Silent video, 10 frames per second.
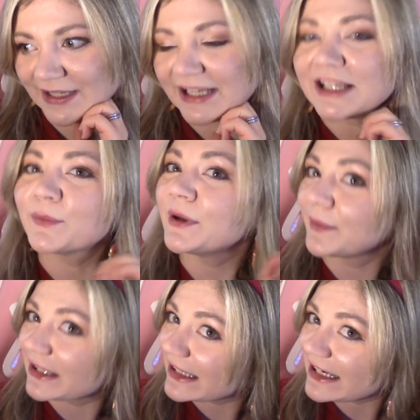Did we
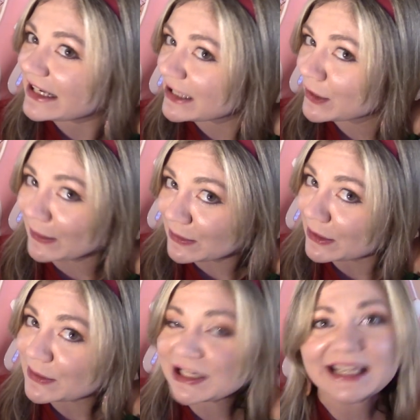really need to throw
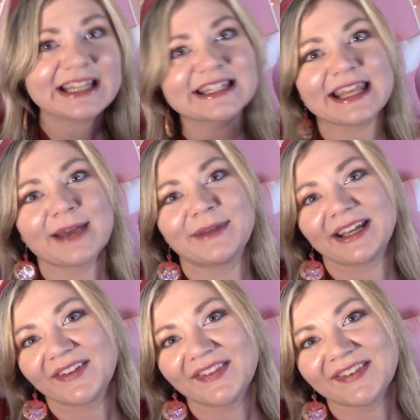Toji into that
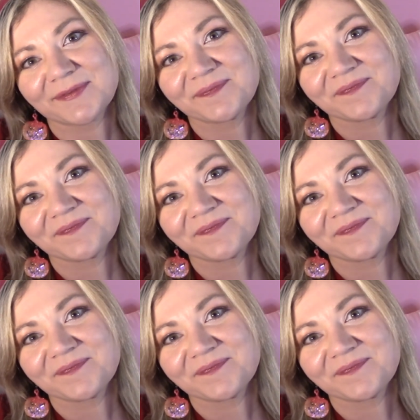mix?